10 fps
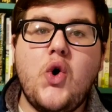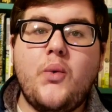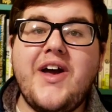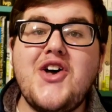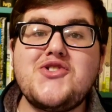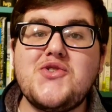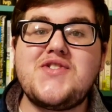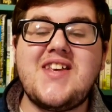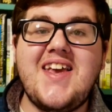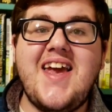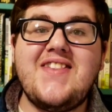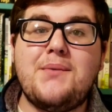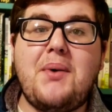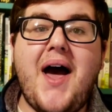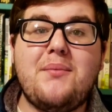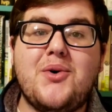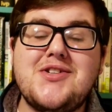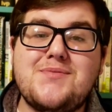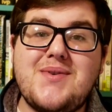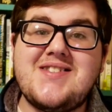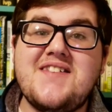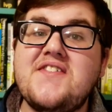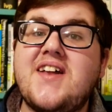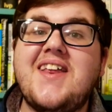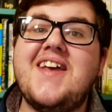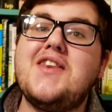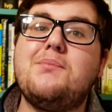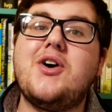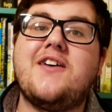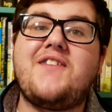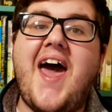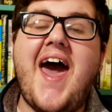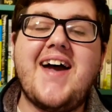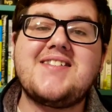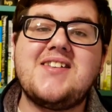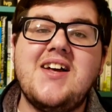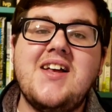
We also see in the Bible, specifically in the book of Acts,